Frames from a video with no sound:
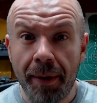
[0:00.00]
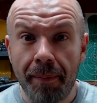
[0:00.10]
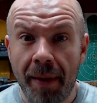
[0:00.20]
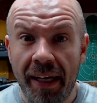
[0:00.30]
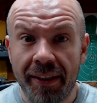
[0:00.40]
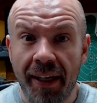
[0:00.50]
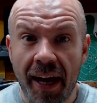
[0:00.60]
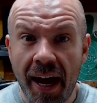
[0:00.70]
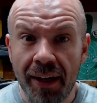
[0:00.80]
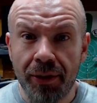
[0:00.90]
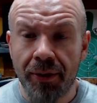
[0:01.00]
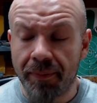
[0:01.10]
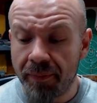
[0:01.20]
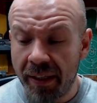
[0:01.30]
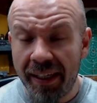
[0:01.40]
amazing action.
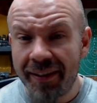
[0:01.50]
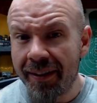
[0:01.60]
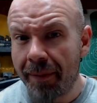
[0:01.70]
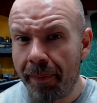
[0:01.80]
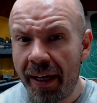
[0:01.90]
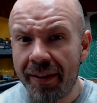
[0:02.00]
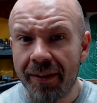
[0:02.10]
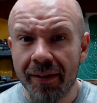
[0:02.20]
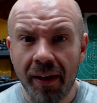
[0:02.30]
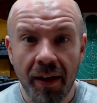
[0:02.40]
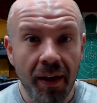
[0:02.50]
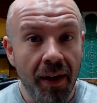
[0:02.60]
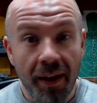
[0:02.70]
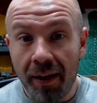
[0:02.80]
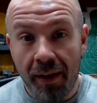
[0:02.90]
Is it the best?
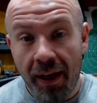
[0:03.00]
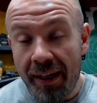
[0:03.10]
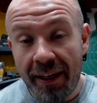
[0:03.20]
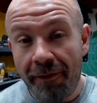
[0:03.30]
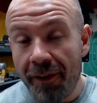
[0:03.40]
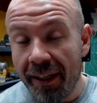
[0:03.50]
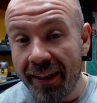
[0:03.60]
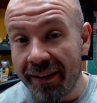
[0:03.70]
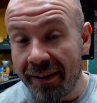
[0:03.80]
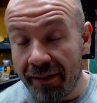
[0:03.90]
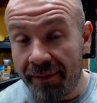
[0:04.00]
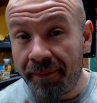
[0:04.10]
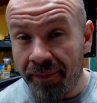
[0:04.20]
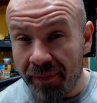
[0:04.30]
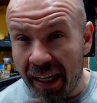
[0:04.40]

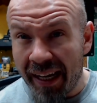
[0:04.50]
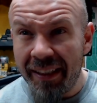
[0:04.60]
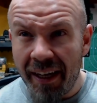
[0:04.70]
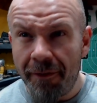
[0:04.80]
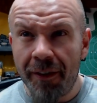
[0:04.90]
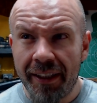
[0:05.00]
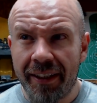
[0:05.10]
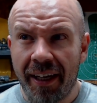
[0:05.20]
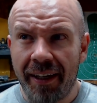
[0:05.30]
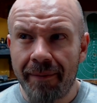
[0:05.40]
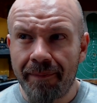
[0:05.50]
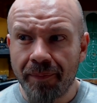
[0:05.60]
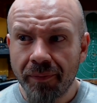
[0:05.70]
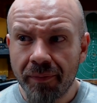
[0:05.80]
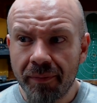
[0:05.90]
I can definitely say
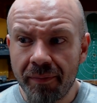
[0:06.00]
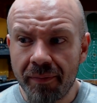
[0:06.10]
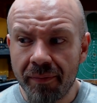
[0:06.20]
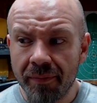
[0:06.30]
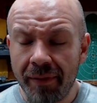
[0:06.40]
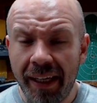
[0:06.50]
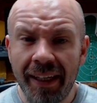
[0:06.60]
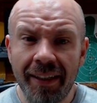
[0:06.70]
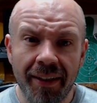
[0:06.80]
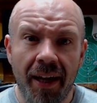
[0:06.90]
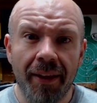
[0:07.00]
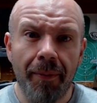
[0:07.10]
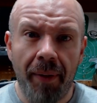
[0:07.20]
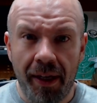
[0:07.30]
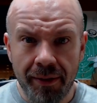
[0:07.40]
it is not the
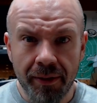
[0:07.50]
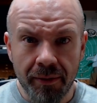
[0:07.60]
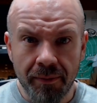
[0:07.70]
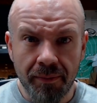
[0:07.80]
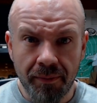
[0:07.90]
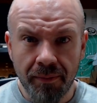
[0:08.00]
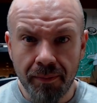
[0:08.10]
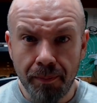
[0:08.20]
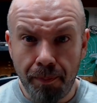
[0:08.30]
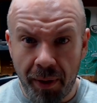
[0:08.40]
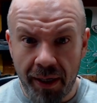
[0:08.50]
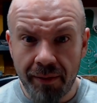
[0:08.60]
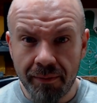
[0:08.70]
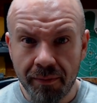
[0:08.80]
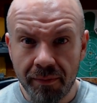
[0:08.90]
best,
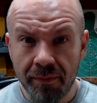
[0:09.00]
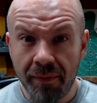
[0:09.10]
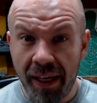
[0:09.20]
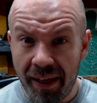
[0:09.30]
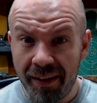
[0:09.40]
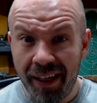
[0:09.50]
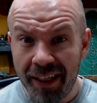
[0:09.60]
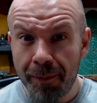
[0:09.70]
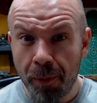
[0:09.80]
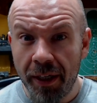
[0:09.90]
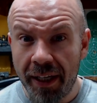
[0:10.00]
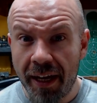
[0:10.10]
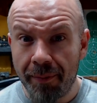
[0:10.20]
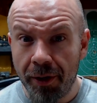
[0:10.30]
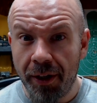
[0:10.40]
but it's pretty
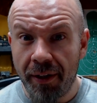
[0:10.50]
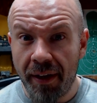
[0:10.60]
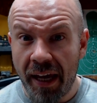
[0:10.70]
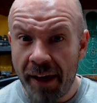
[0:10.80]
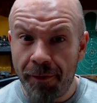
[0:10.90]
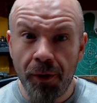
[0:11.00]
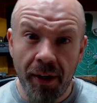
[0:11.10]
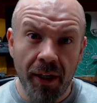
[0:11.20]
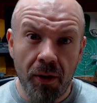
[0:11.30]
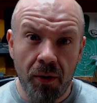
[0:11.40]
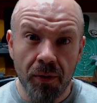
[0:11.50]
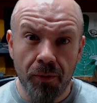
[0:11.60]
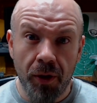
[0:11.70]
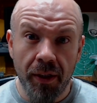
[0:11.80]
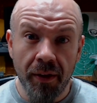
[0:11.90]
damn good if you can get a hold of
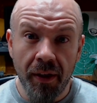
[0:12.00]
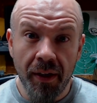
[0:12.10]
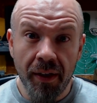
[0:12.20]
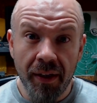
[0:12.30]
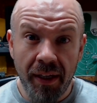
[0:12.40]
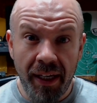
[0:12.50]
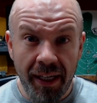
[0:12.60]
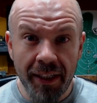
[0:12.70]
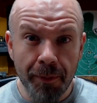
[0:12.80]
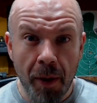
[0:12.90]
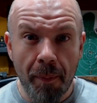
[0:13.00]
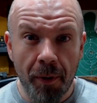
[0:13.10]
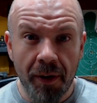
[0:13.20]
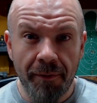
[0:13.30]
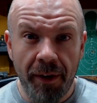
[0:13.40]
one in its proper
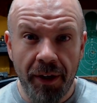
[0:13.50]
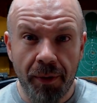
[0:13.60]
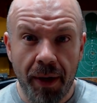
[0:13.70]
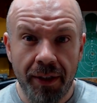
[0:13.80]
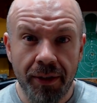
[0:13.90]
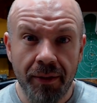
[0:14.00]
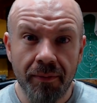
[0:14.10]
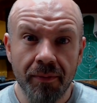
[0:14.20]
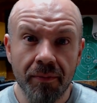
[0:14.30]
configuration